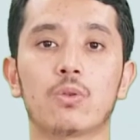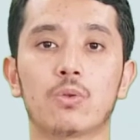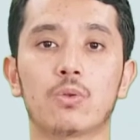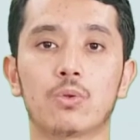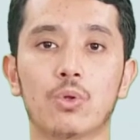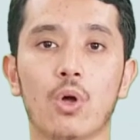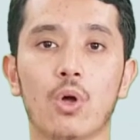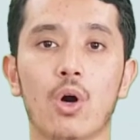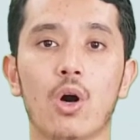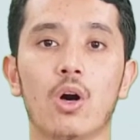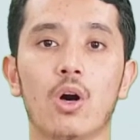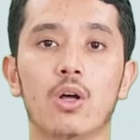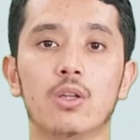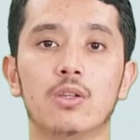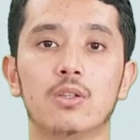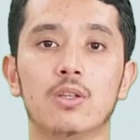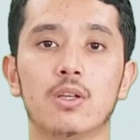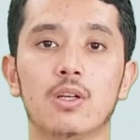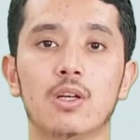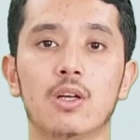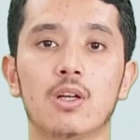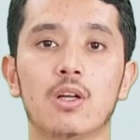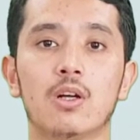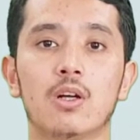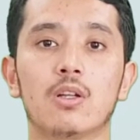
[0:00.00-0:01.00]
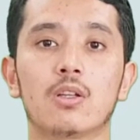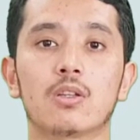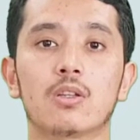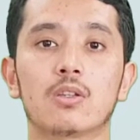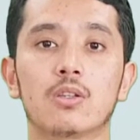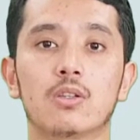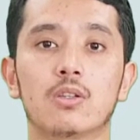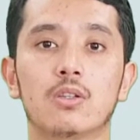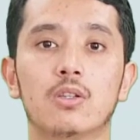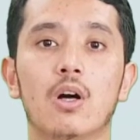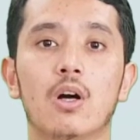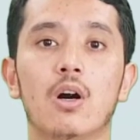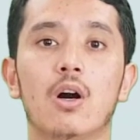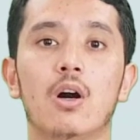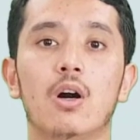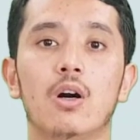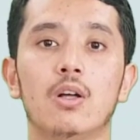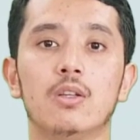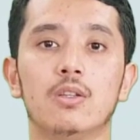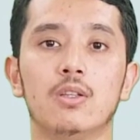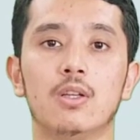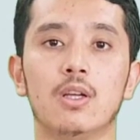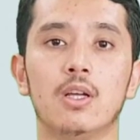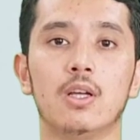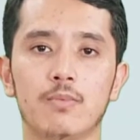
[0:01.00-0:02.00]
Dhaad,
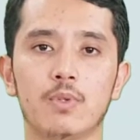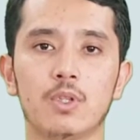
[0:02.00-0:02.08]
Dhaad.